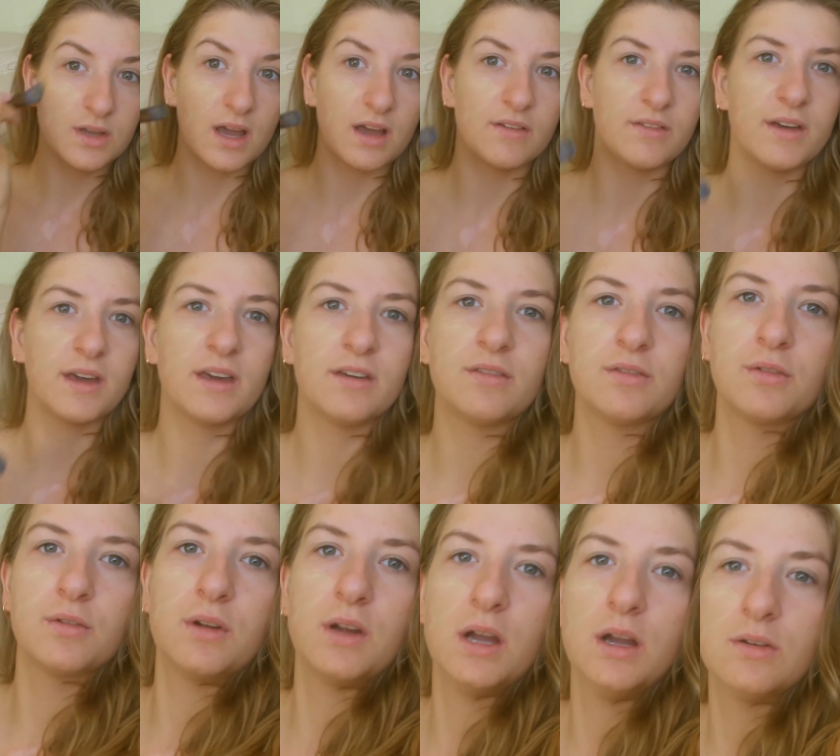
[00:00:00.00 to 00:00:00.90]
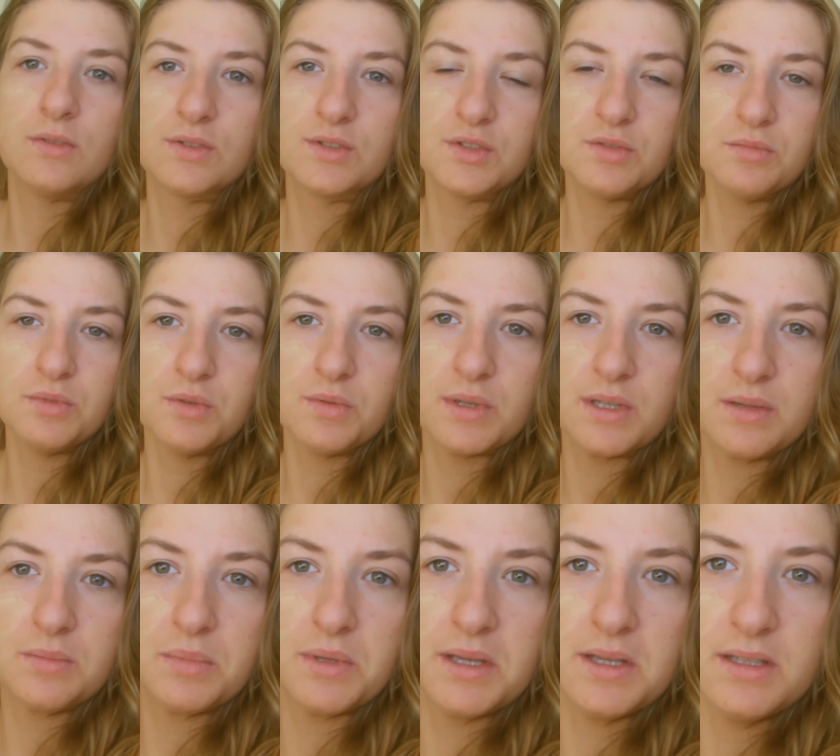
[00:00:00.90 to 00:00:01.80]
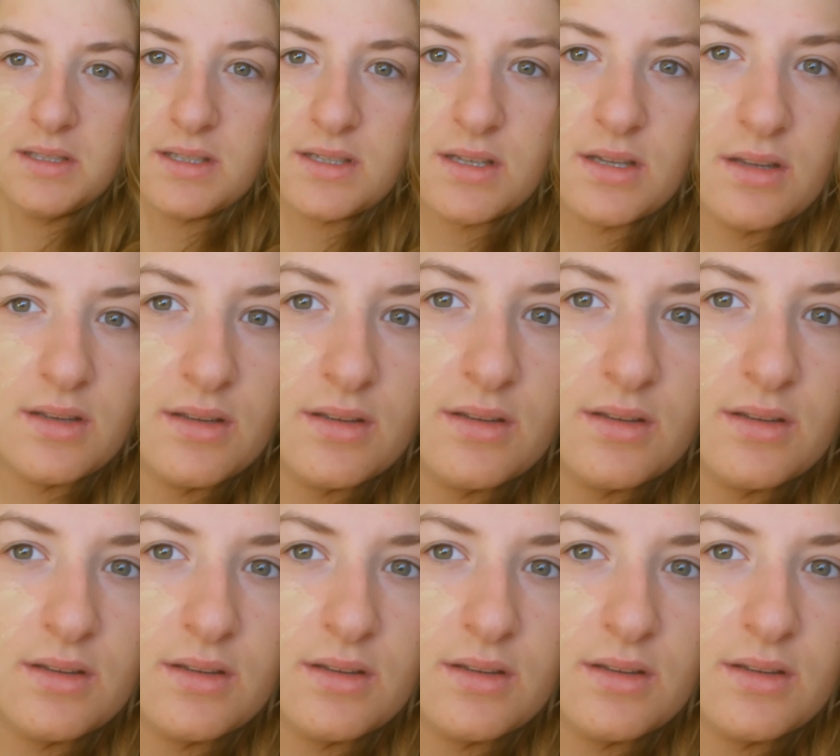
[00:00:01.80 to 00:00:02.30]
have it everywhere. I'll zoom you in a bit